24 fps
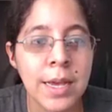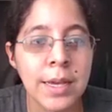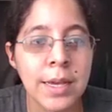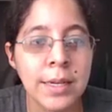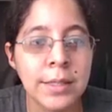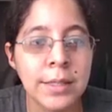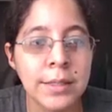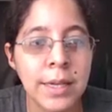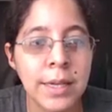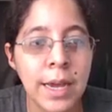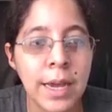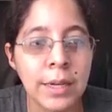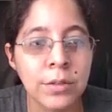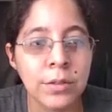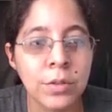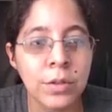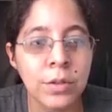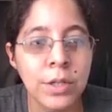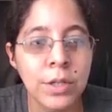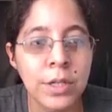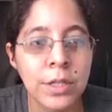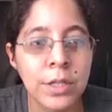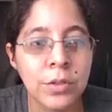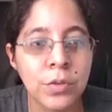is
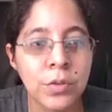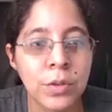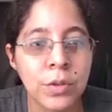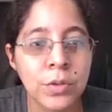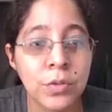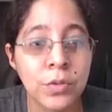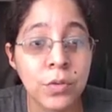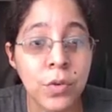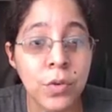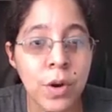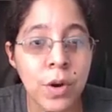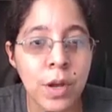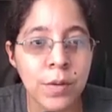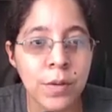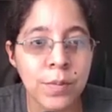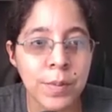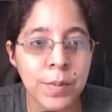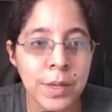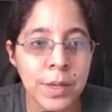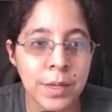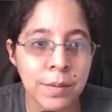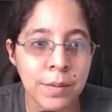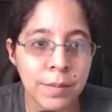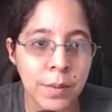actually
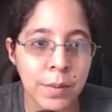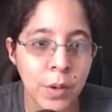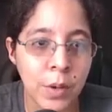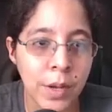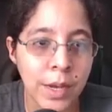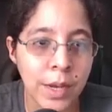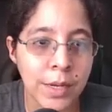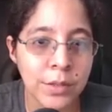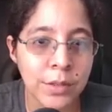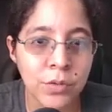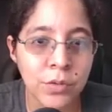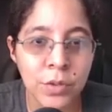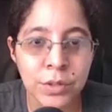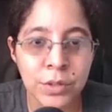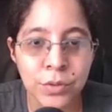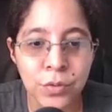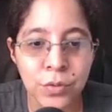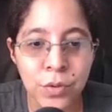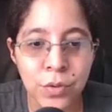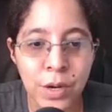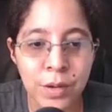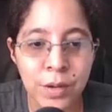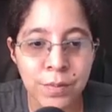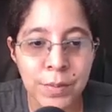TranscribeMe, okay?
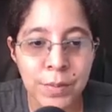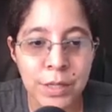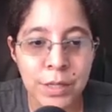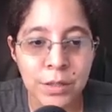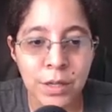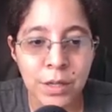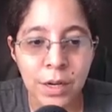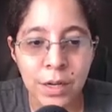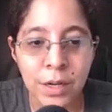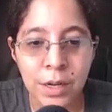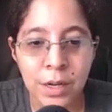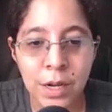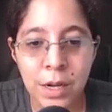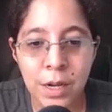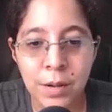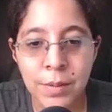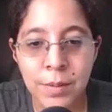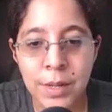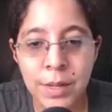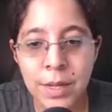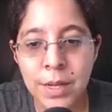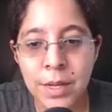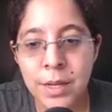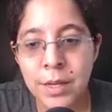
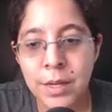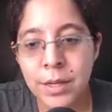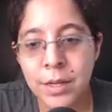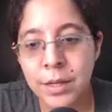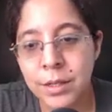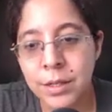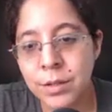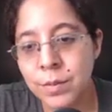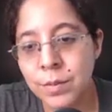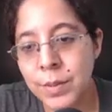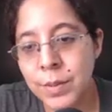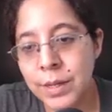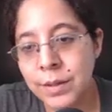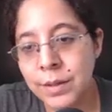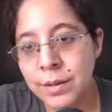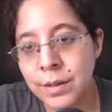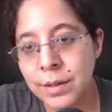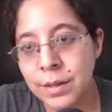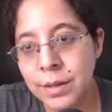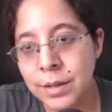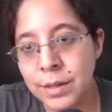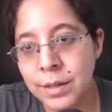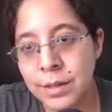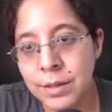TranscribeMe.com is
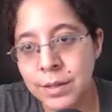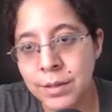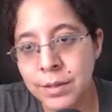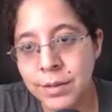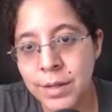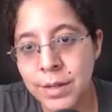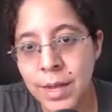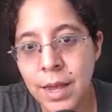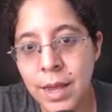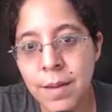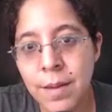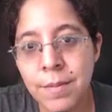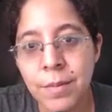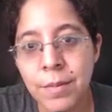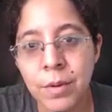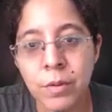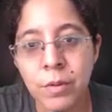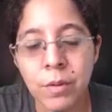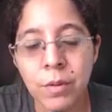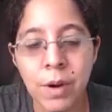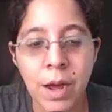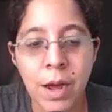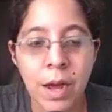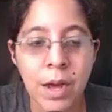basically the same.
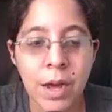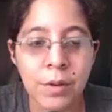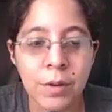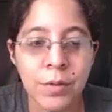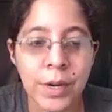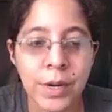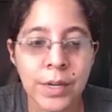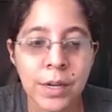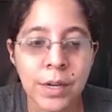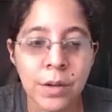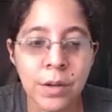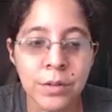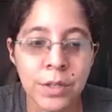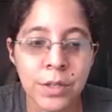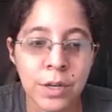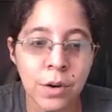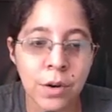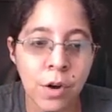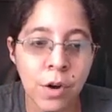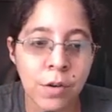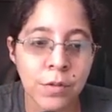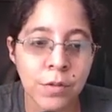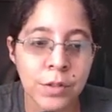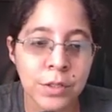Right now,
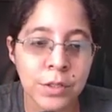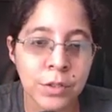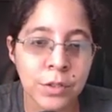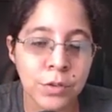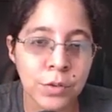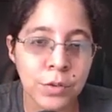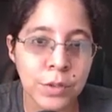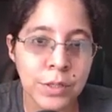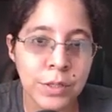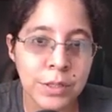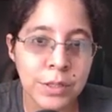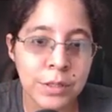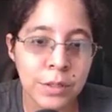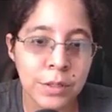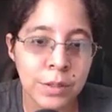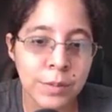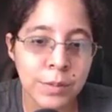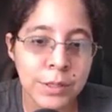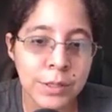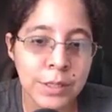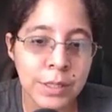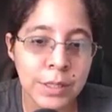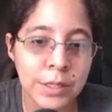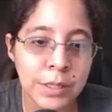they're offering 3
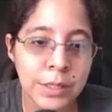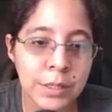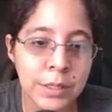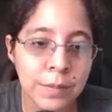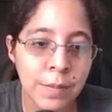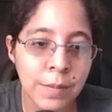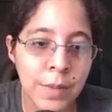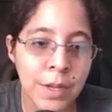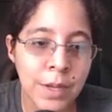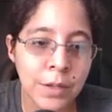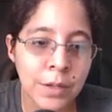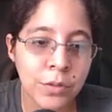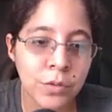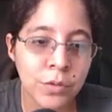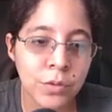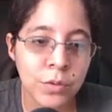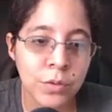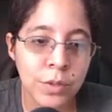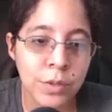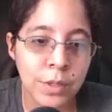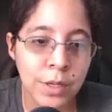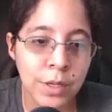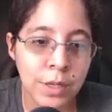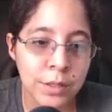services,
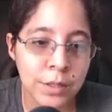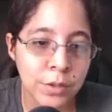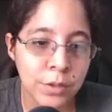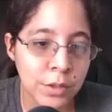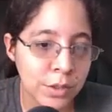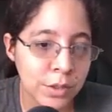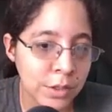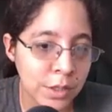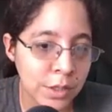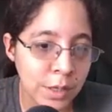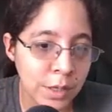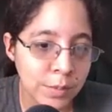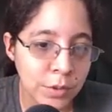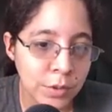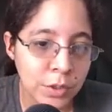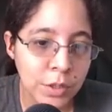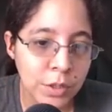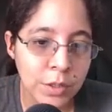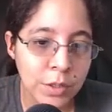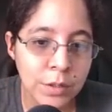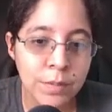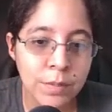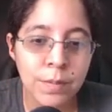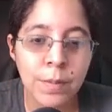
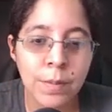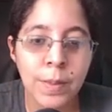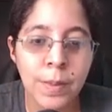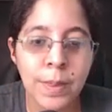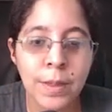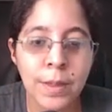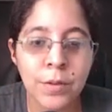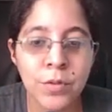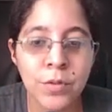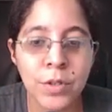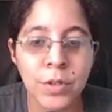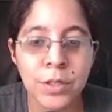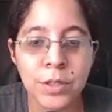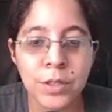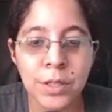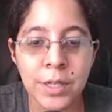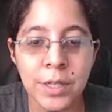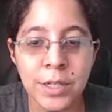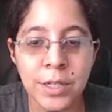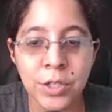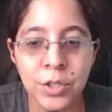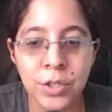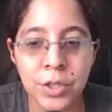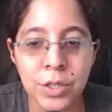transcription,
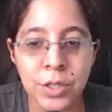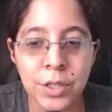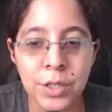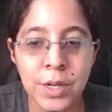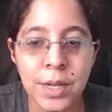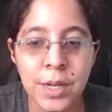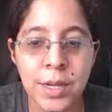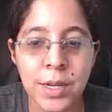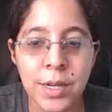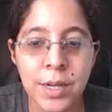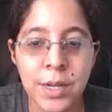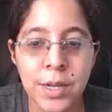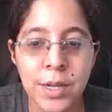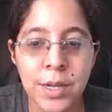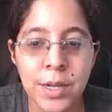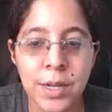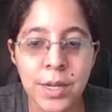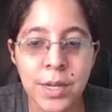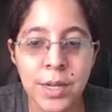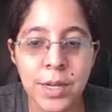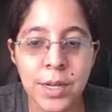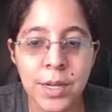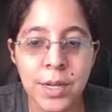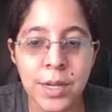translation,
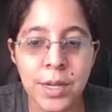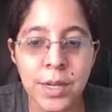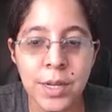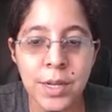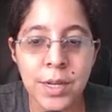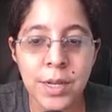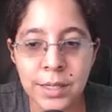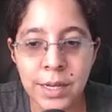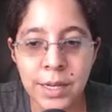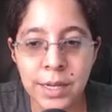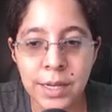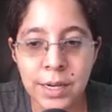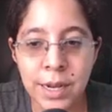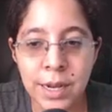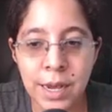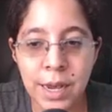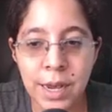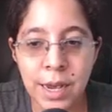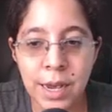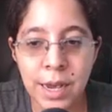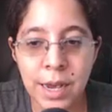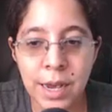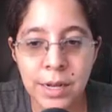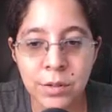and data
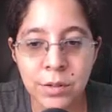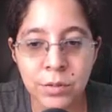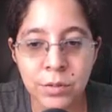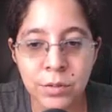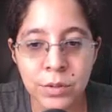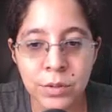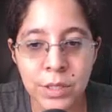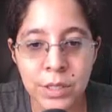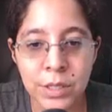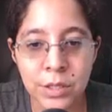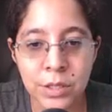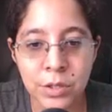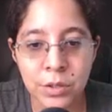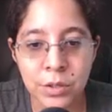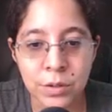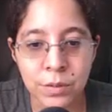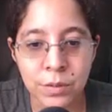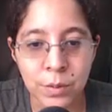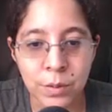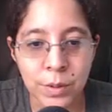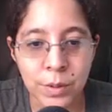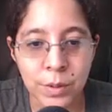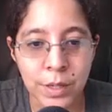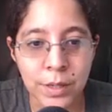annotation,
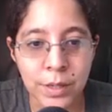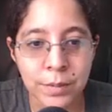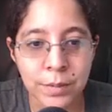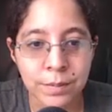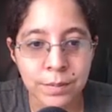okay?